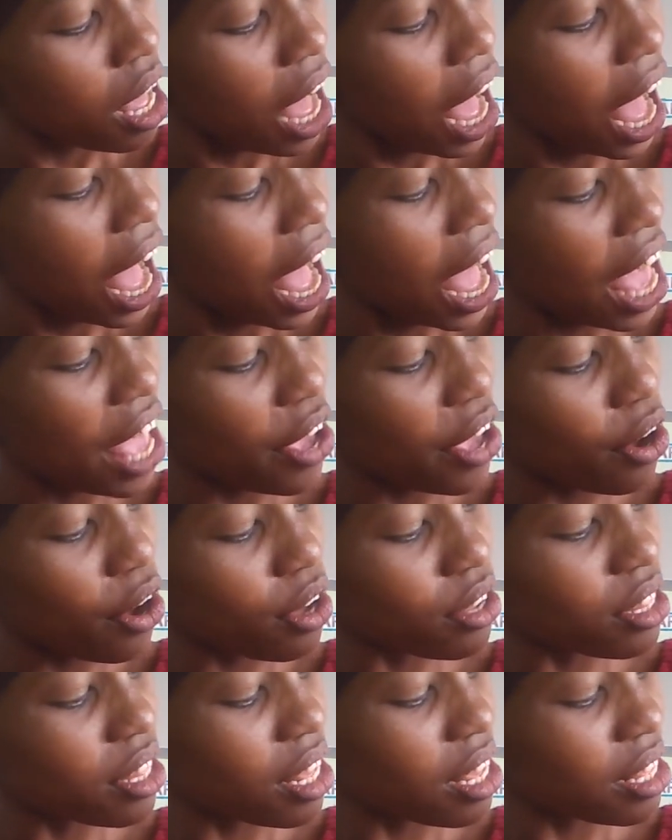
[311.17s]

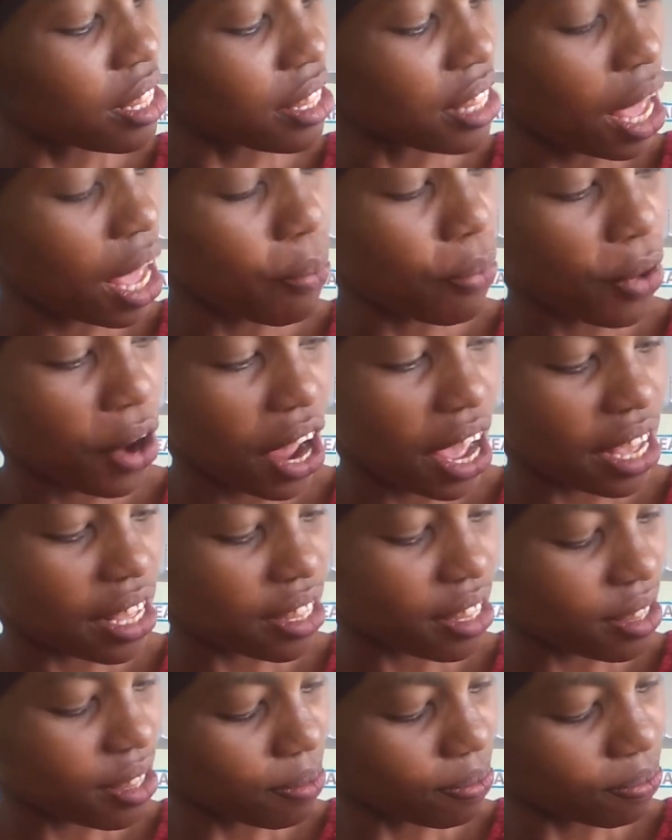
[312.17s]
Ayo's
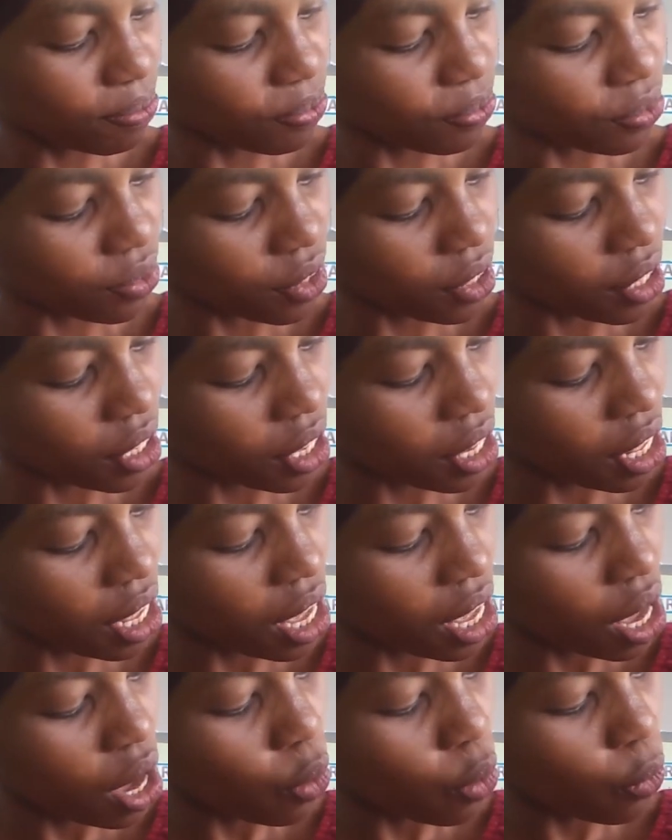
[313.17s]
surprise.
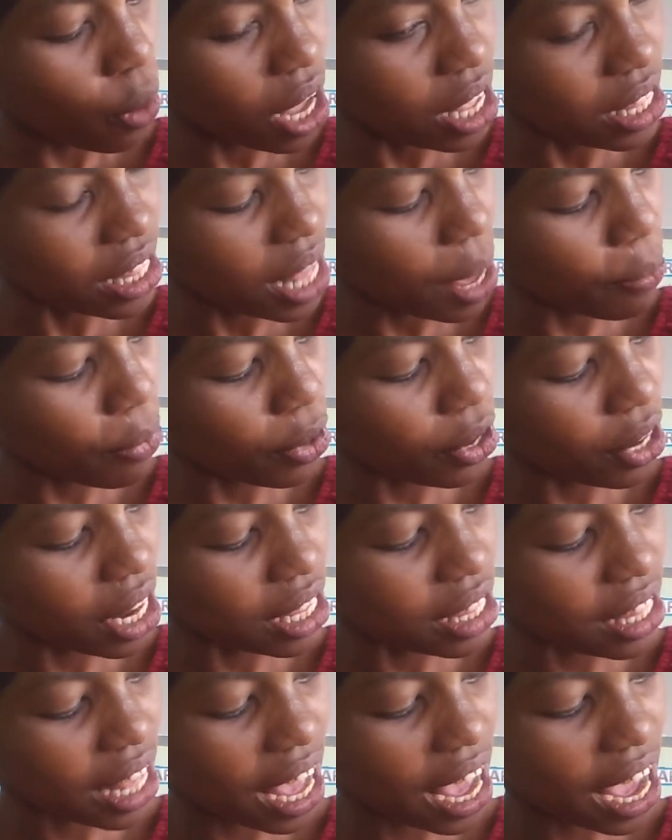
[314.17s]
Once upon
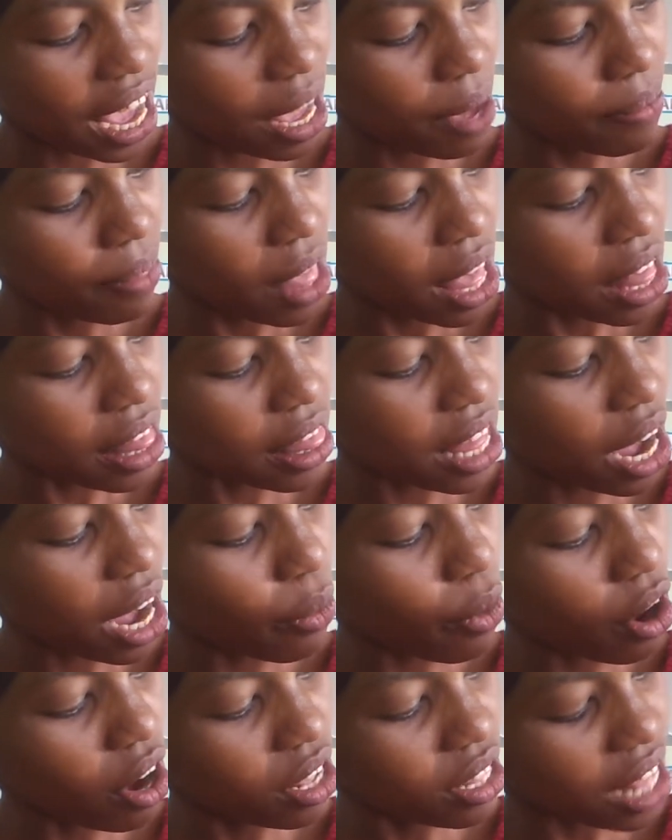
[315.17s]
a time, there
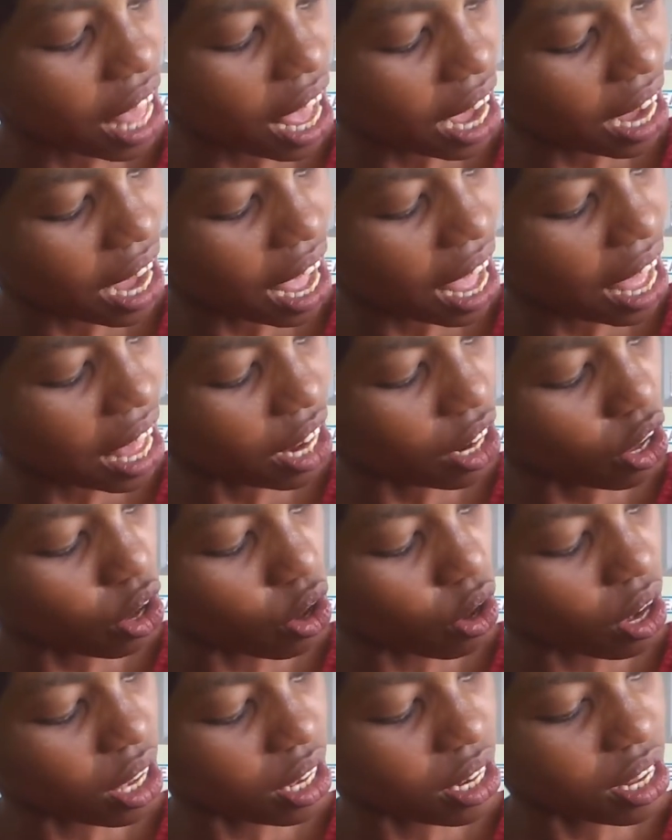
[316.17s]
was a girl
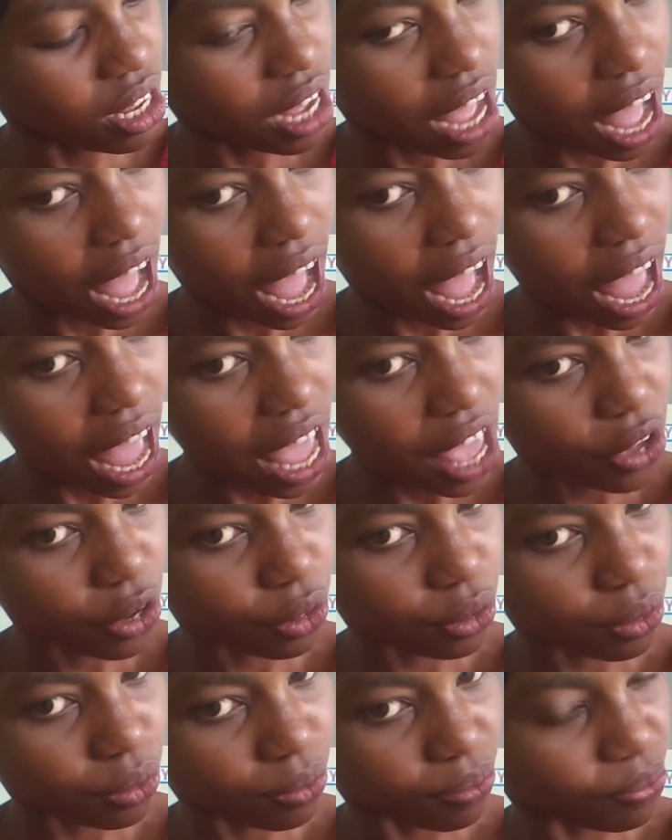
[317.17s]
called
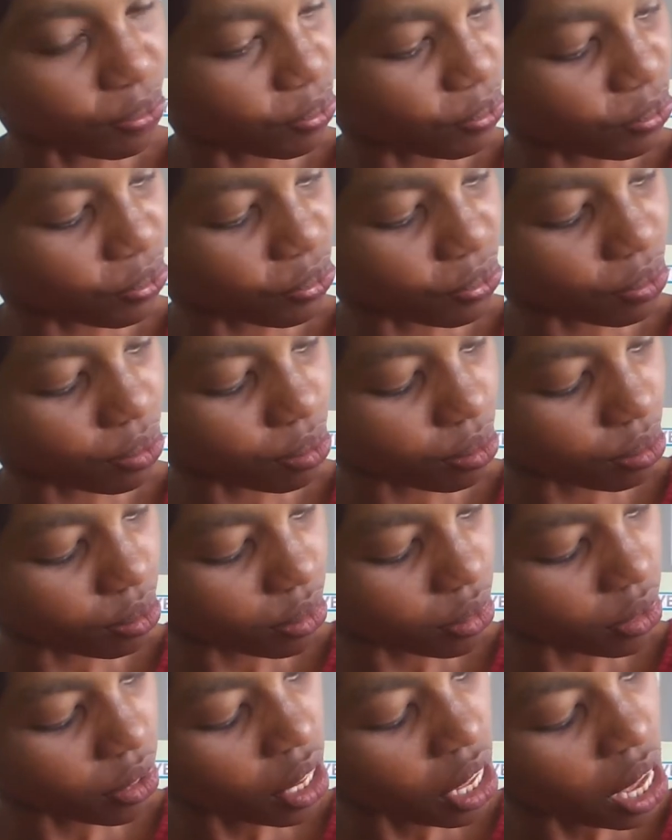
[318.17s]
Ayo.
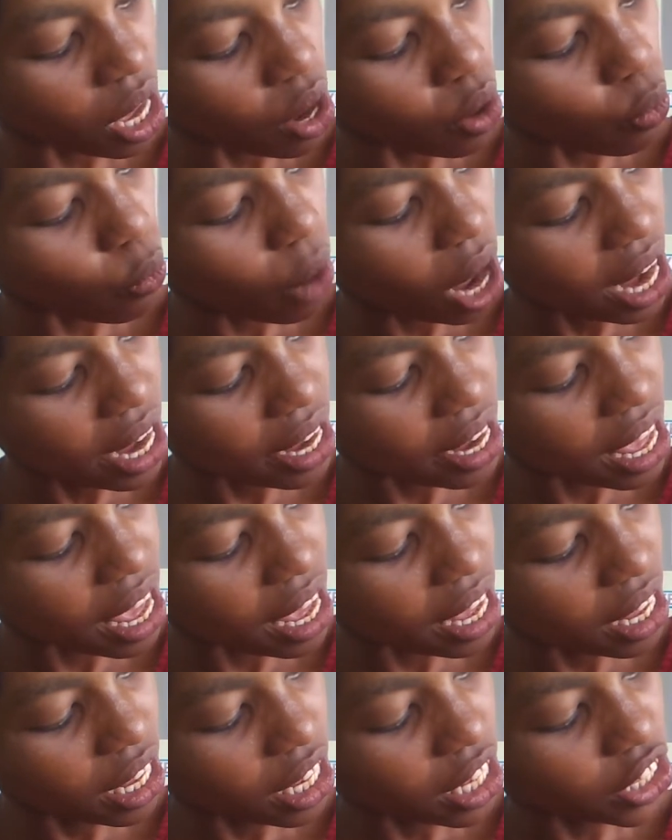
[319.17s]
One
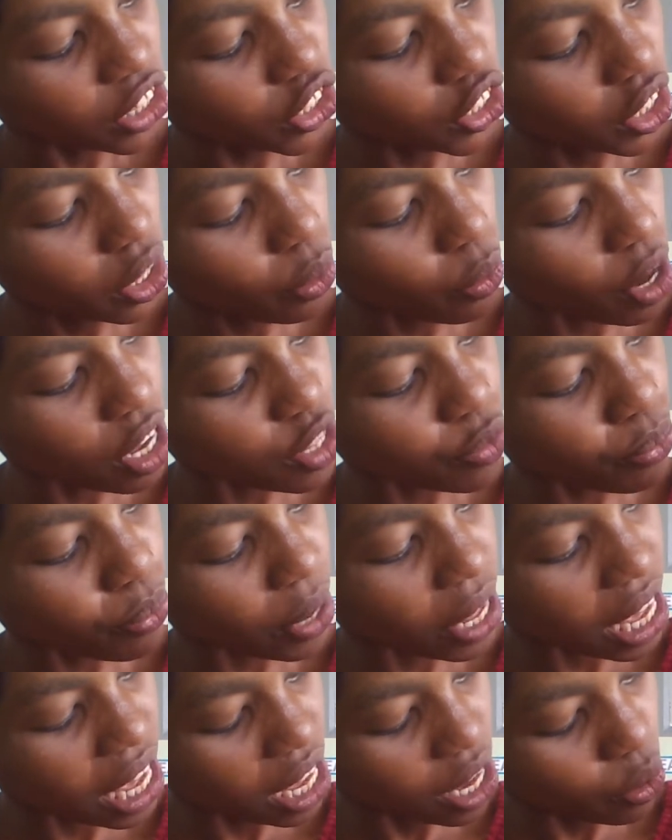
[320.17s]
day, she was
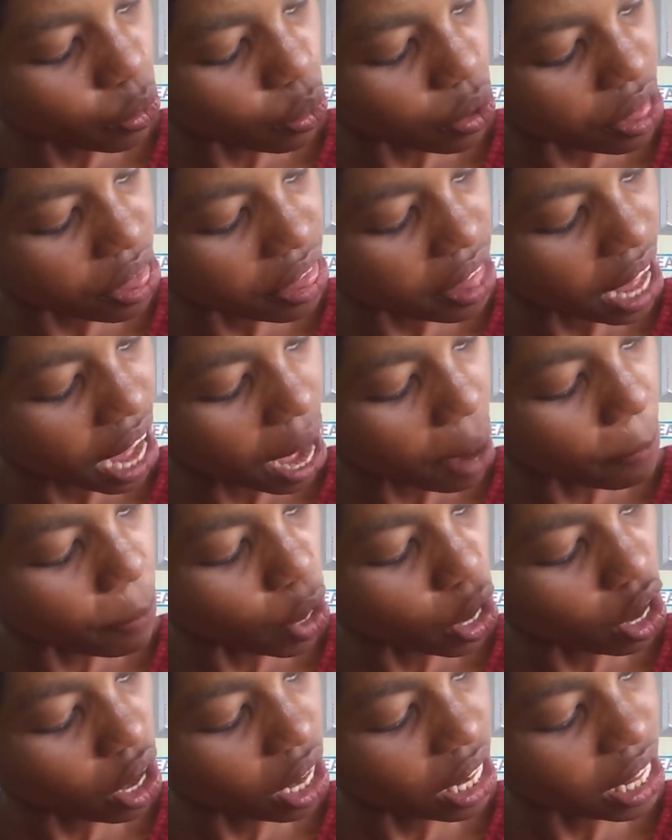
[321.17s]
playing with her
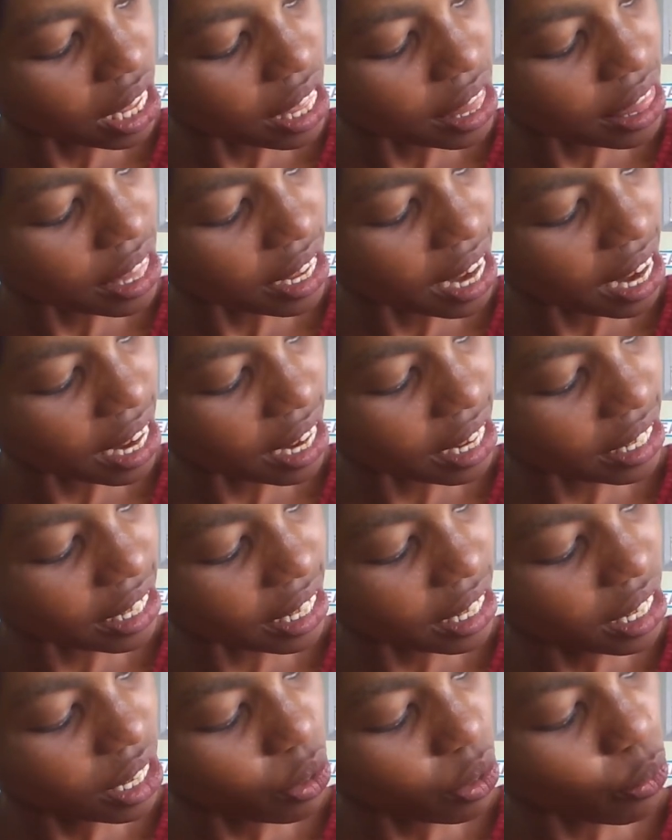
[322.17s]
ball in the
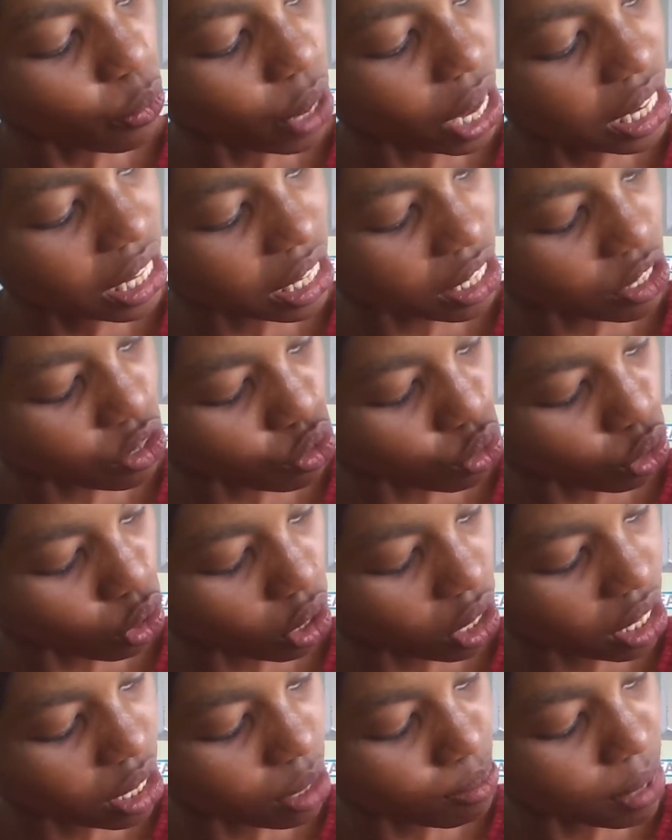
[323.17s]
garden when it
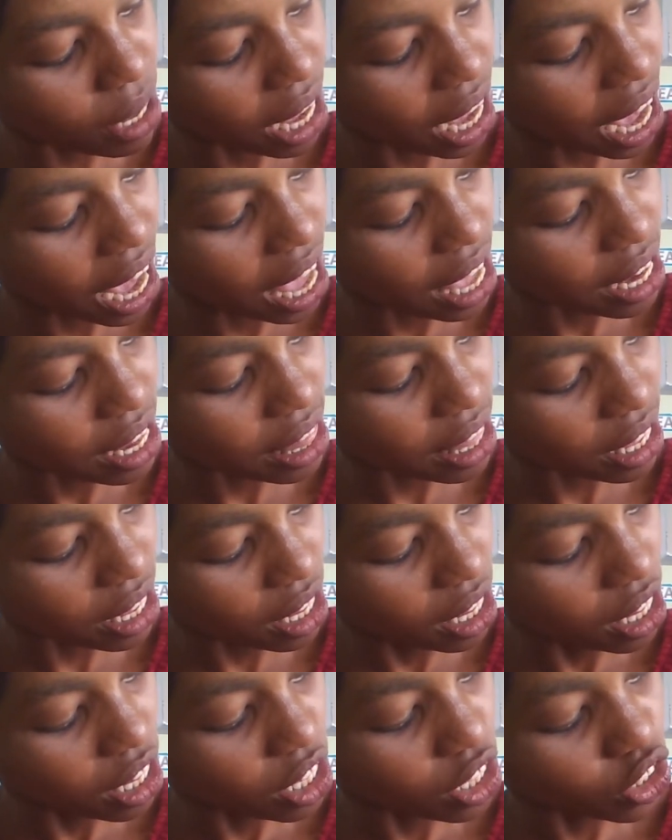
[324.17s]
rolled behind
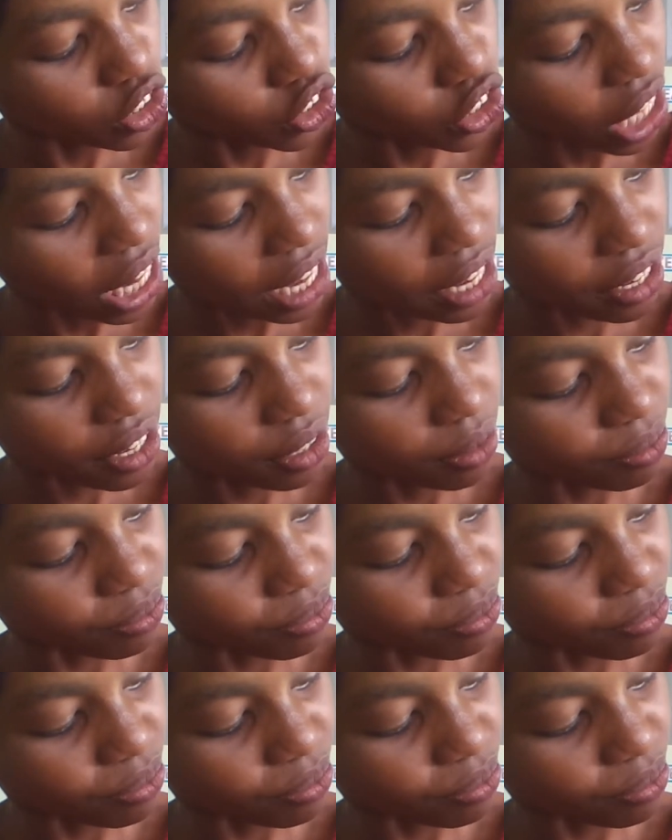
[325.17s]
the shed.